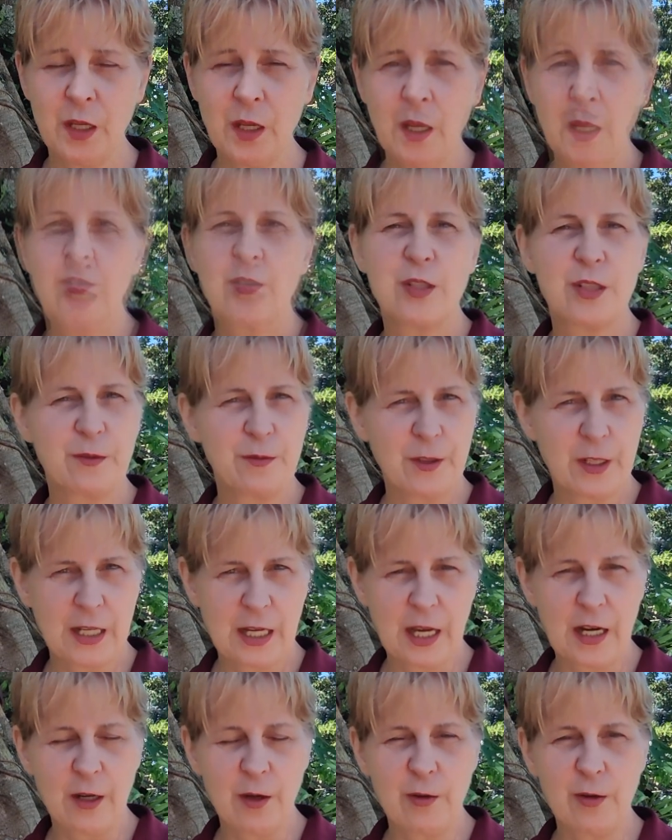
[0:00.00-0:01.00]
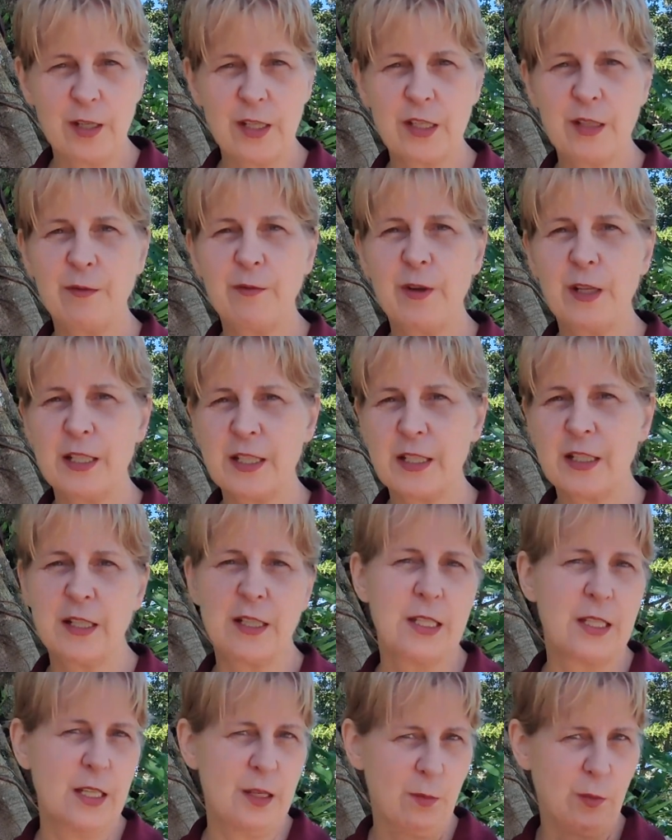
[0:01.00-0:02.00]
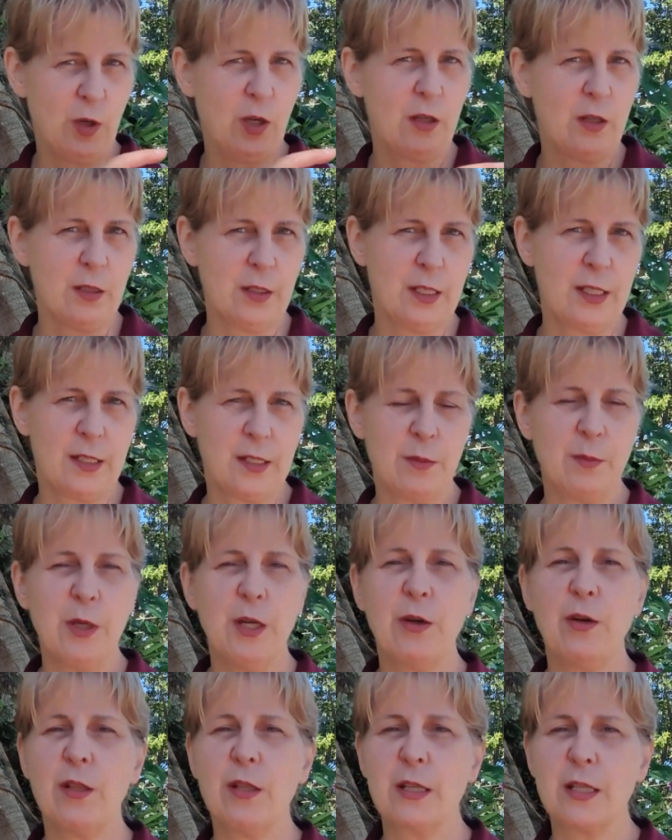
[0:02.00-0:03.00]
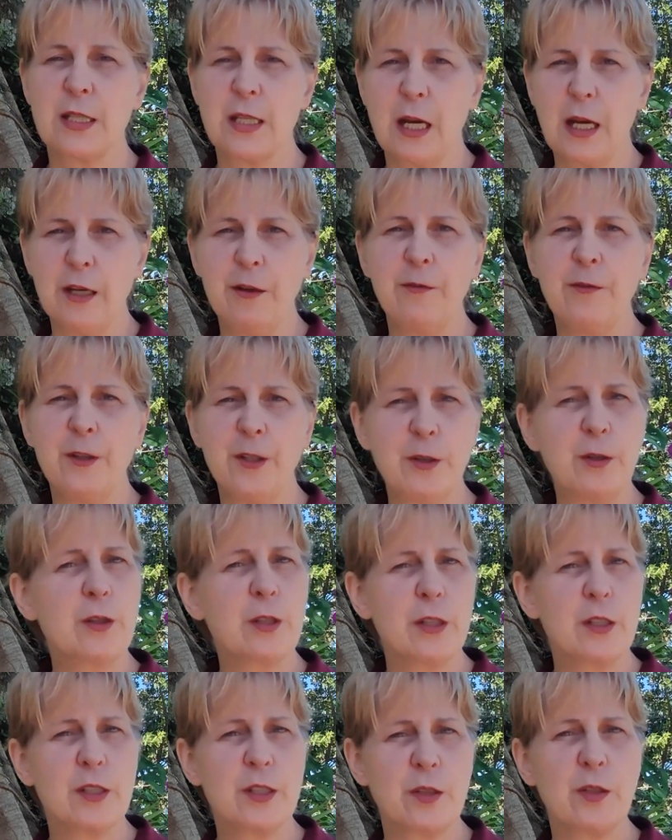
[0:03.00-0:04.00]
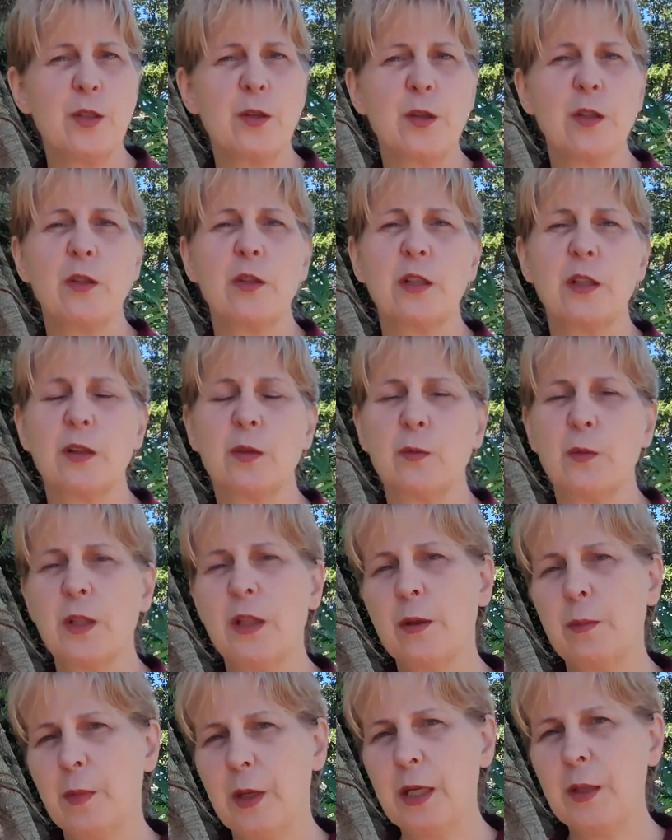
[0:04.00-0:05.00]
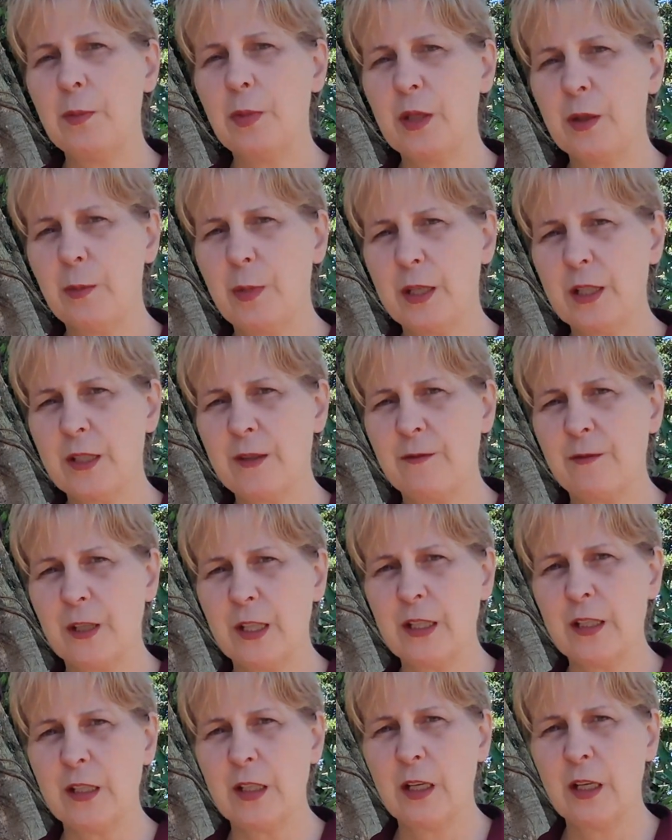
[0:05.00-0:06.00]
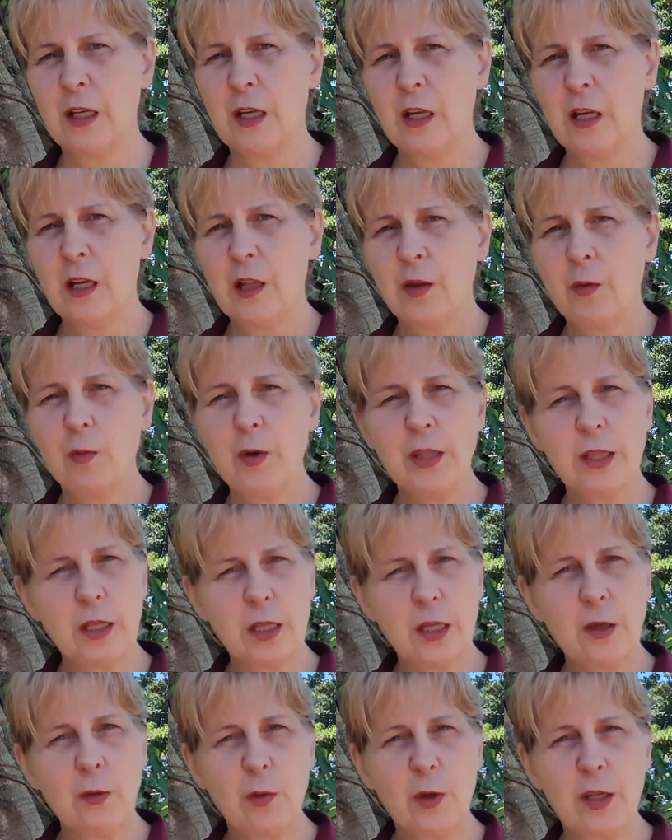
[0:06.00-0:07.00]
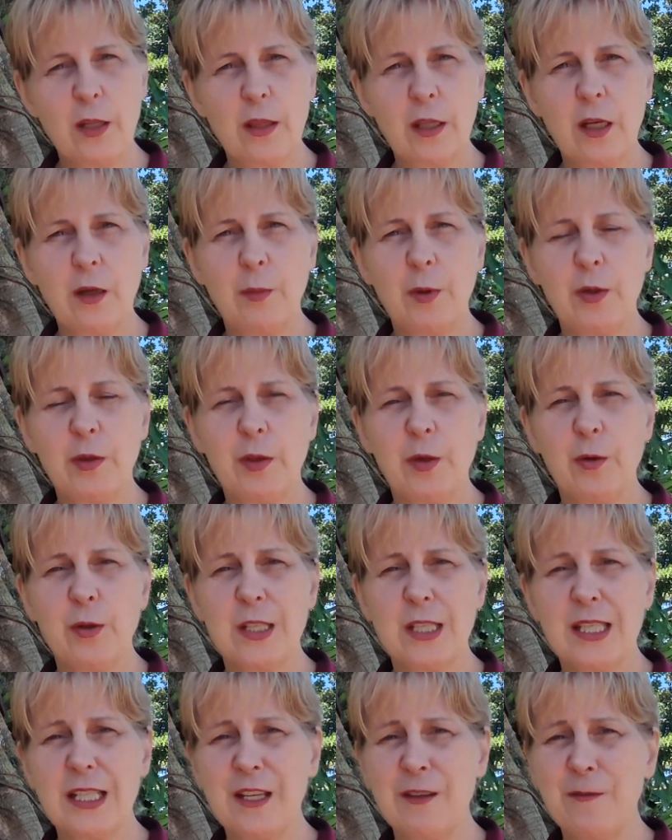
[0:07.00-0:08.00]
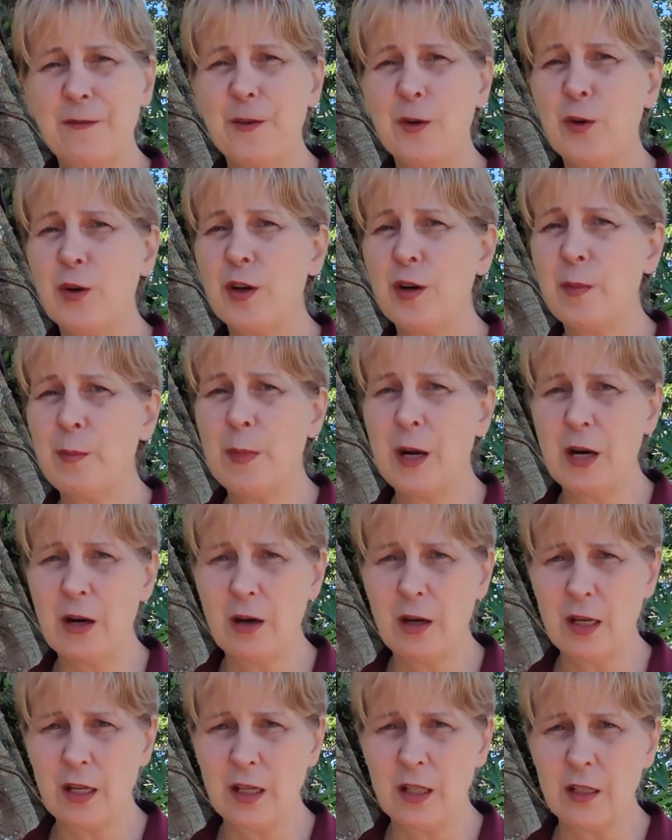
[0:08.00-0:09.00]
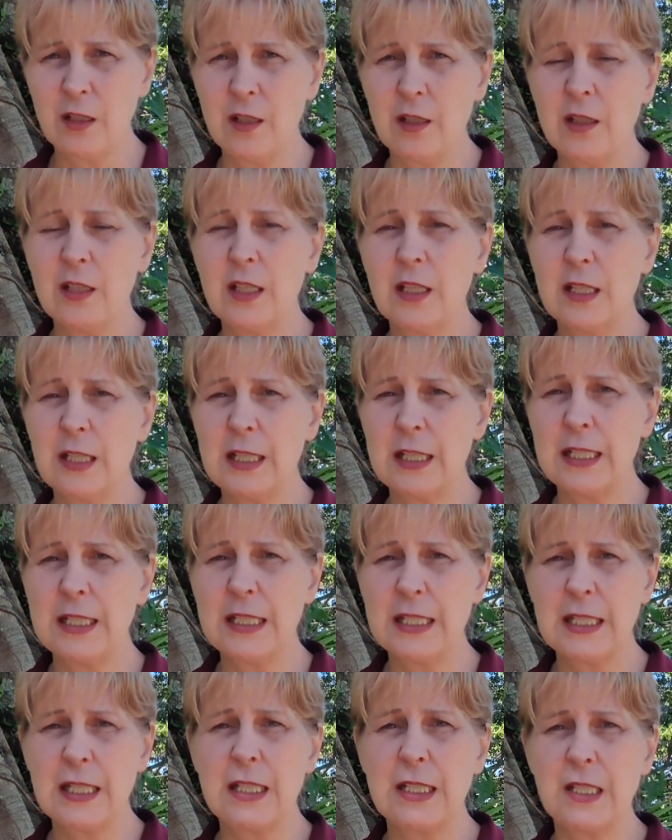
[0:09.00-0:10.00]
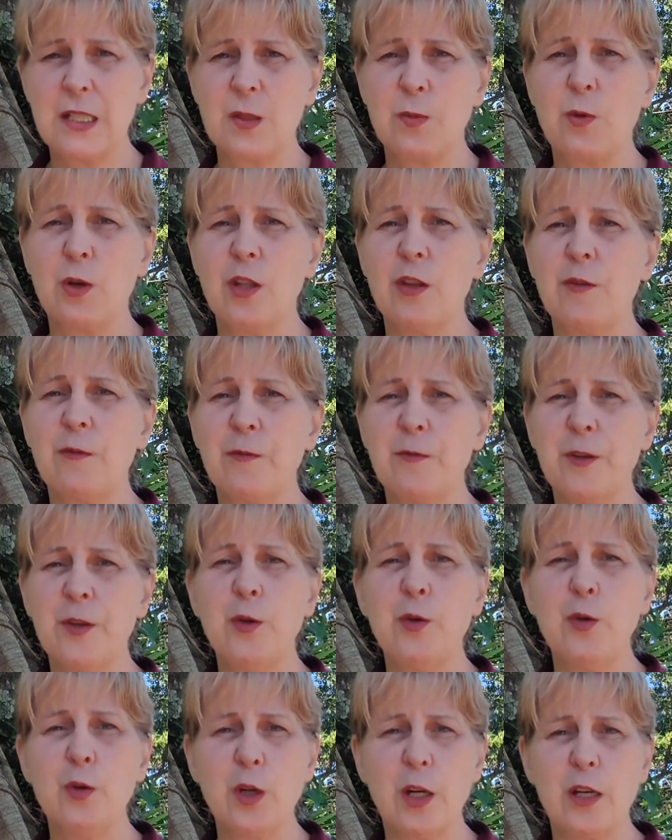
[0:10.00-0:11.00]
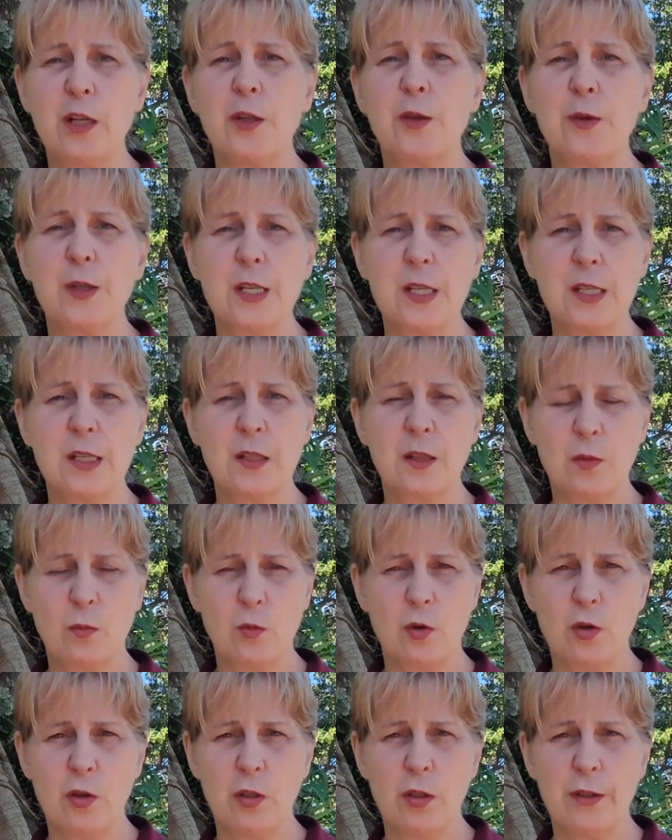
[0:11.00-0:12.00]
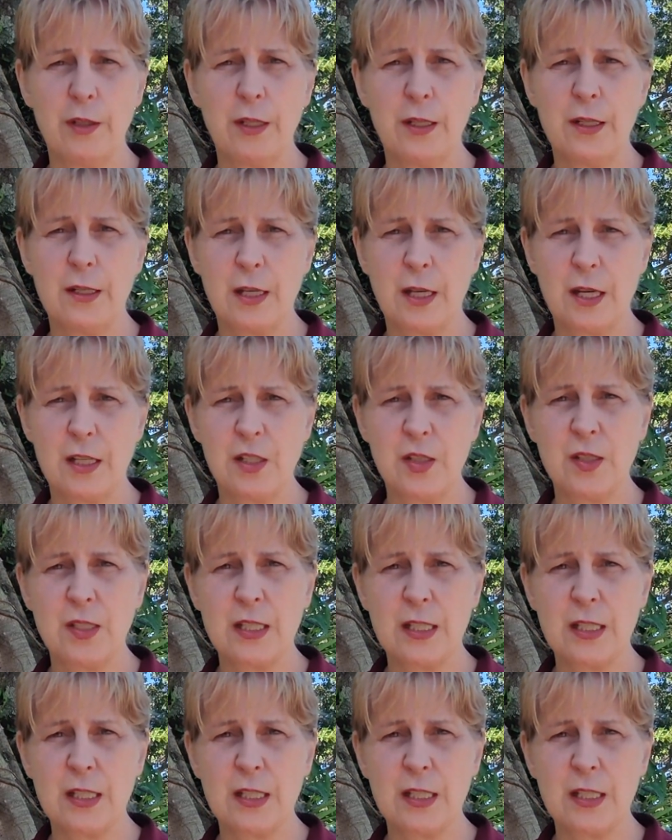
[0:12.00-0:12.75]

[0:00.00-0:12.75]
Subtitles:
There's different categories of residency, and we're going to list them here on the side for you so you can look at the one that might be the best fit. The one thing you want to think about, though, is if you're an American, the United States is one of the few countries in the world that attaches